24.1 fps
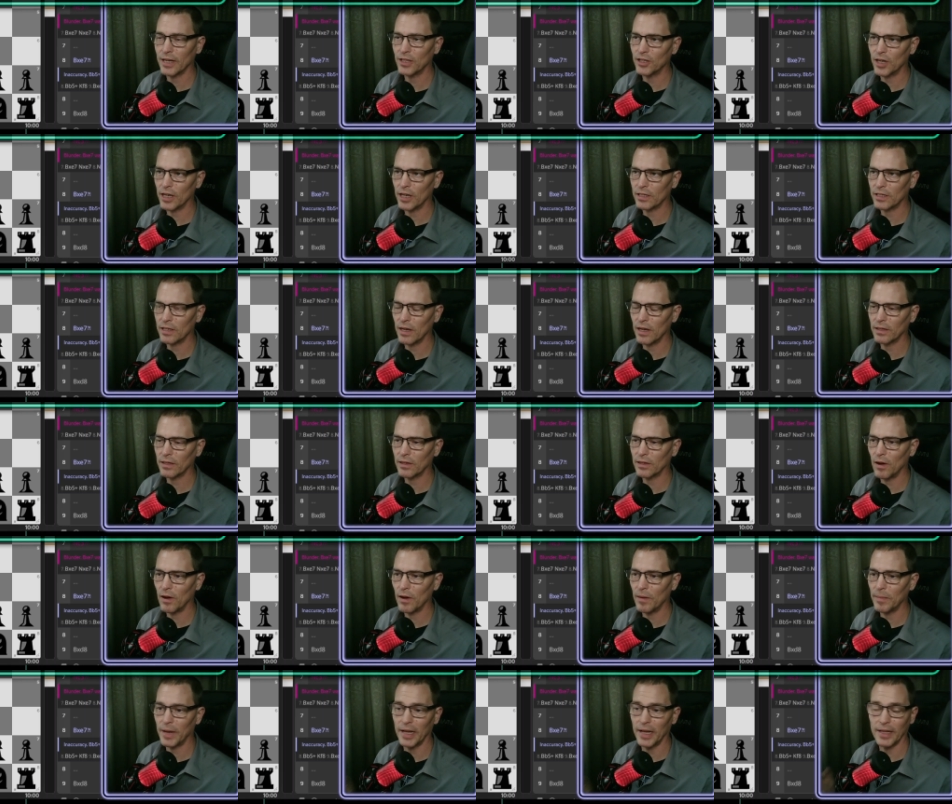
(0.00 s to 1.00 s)
and
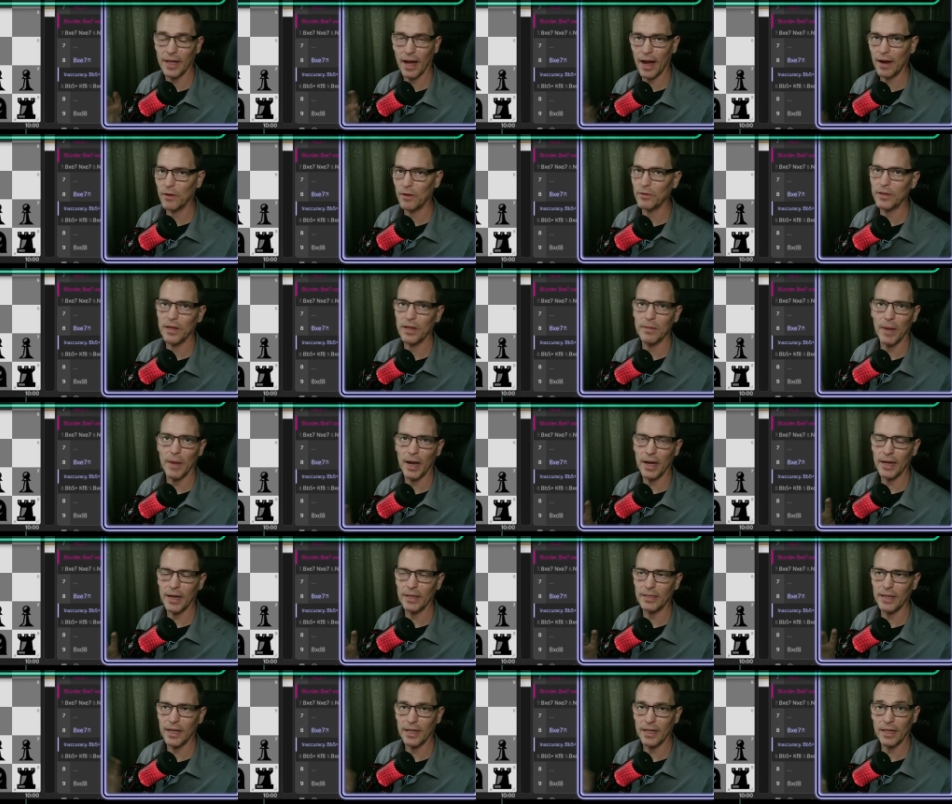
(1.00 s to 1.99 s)
Chess.com, and the higher that
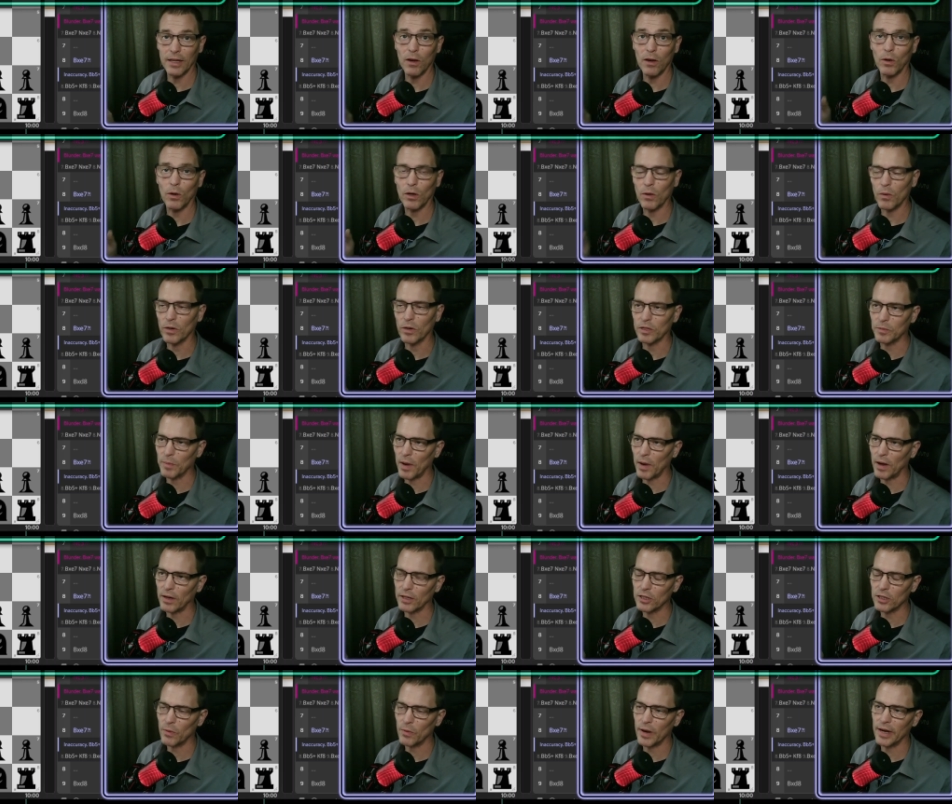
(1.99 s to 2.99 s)
my daily or
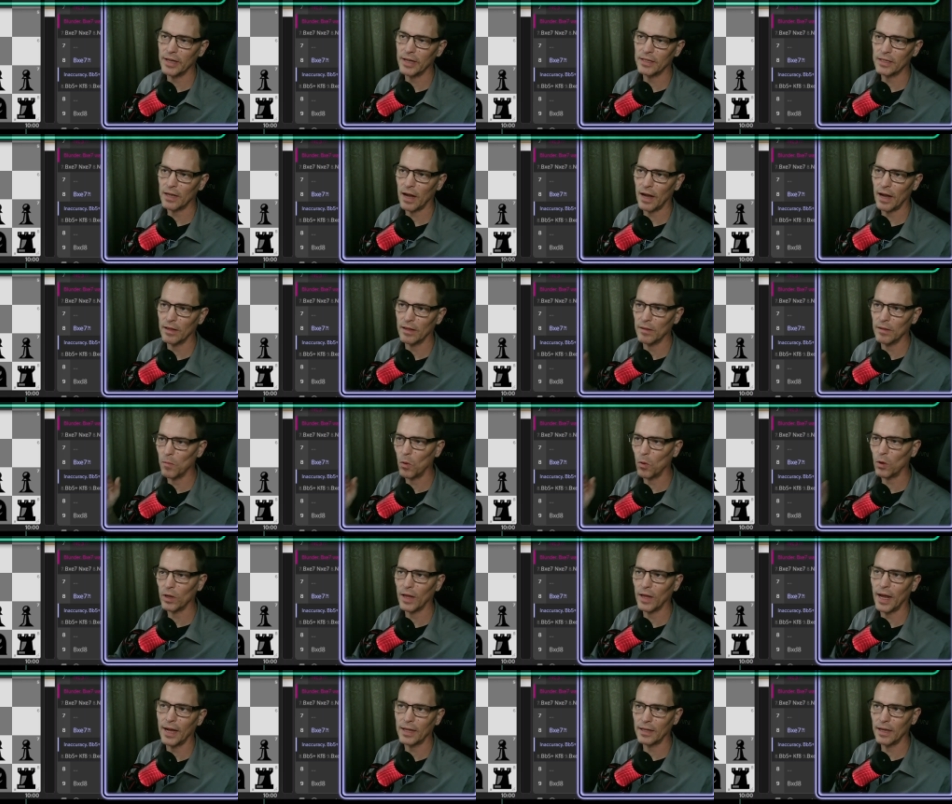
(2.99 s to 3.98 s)
correspondence ratings got, the
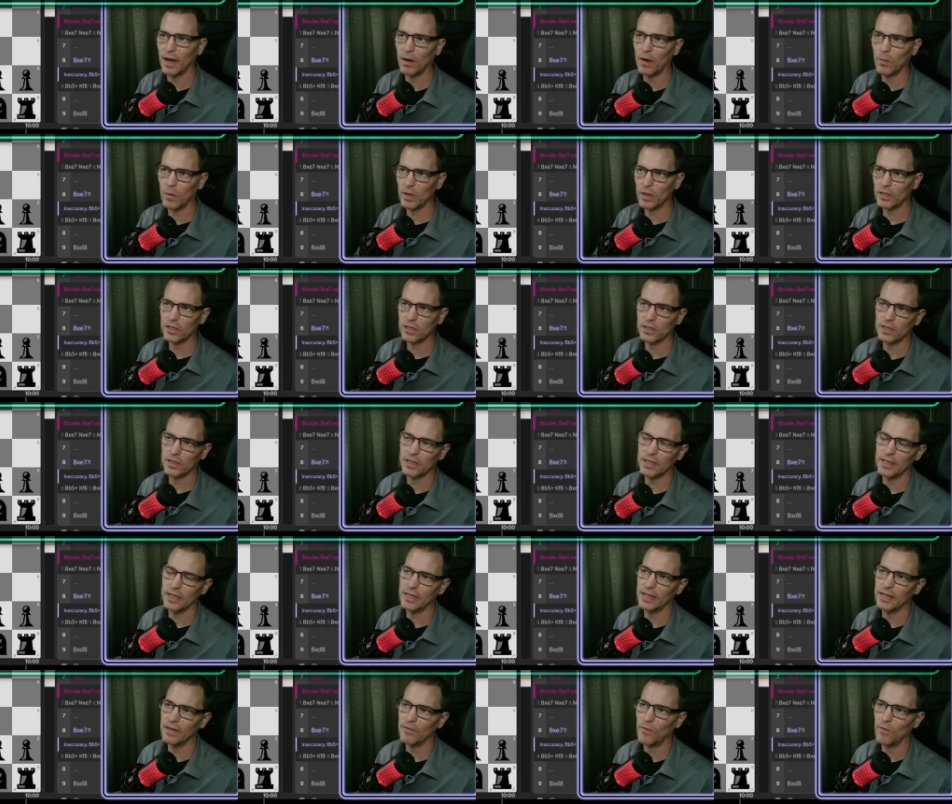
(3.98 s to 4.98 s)
more likely I was to
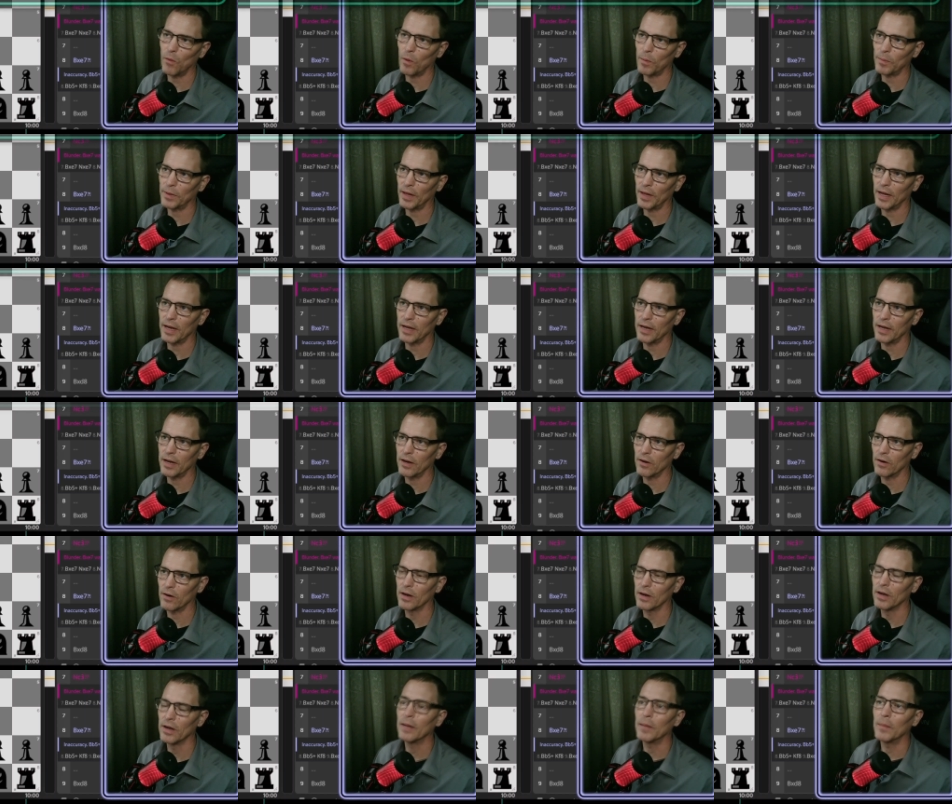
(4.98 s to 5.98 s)
see d4 played
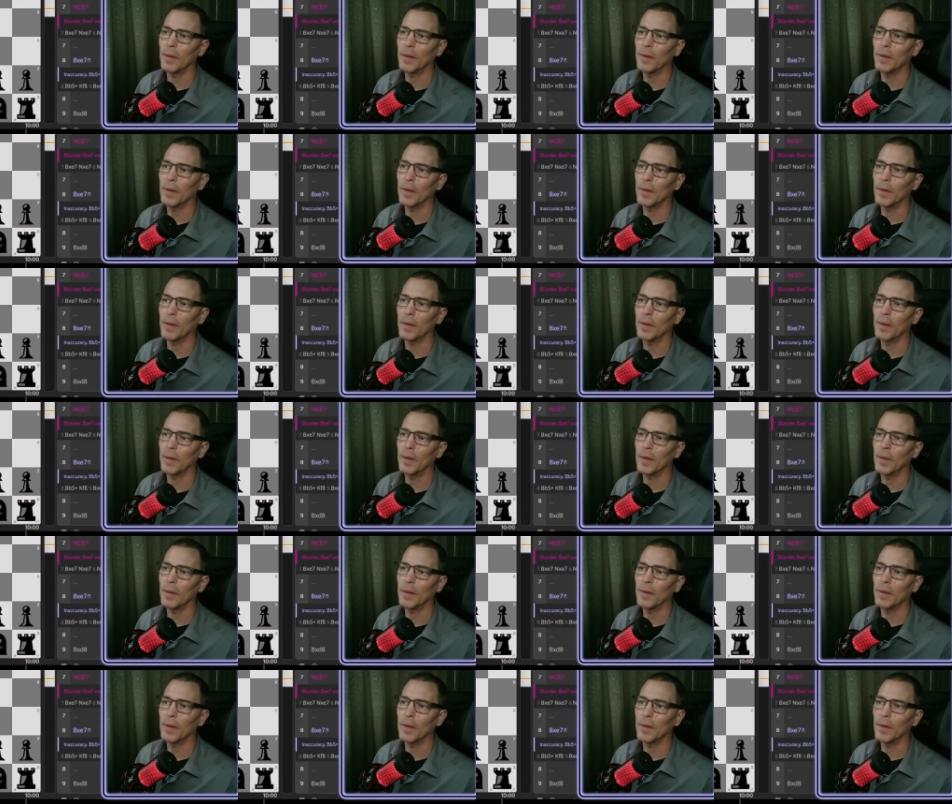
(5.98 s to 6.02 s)
here.